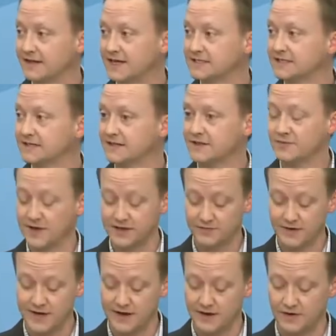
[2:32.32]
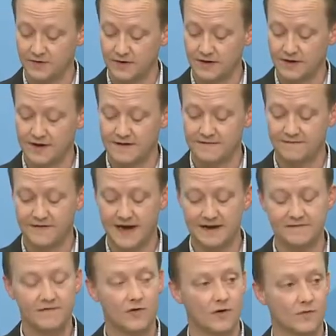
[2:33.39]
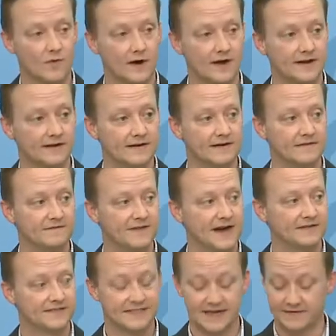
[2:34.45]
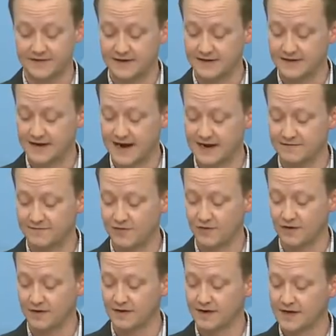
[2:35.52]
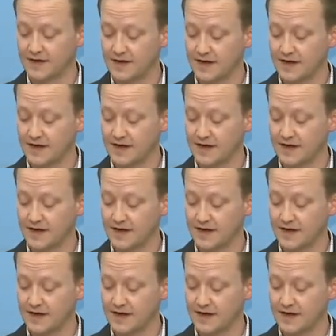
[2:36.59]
That's 330 541 5794.